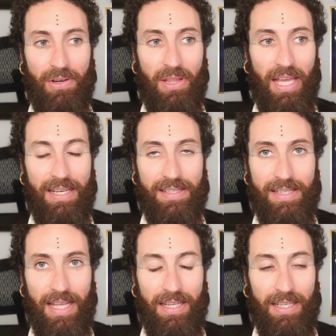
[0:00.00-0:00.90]
the
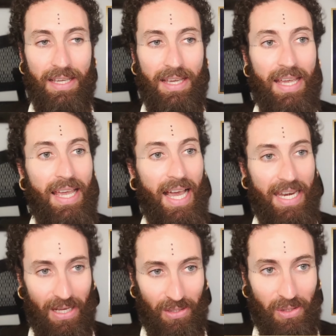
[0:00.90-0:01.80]
anesthetic.
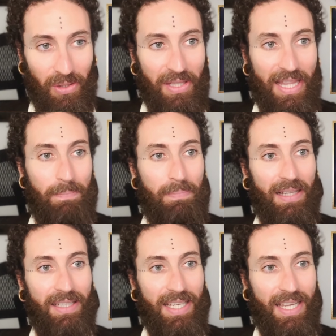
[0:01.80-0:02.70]
And now look at that
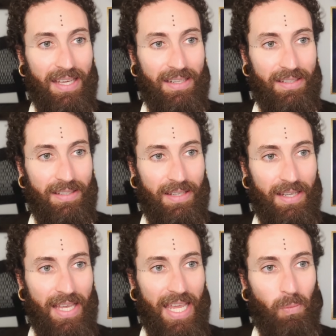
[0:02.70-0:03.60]
belly again
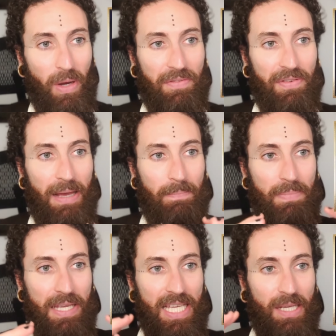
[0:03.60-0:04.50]
and wait for
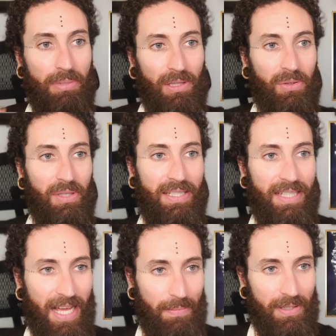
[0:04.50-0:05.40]
that big ballooning
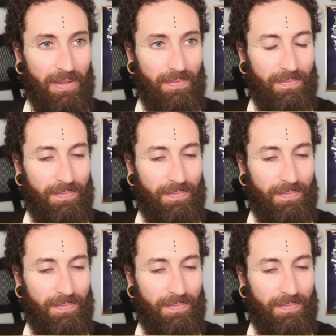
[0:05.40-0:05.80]
to happen.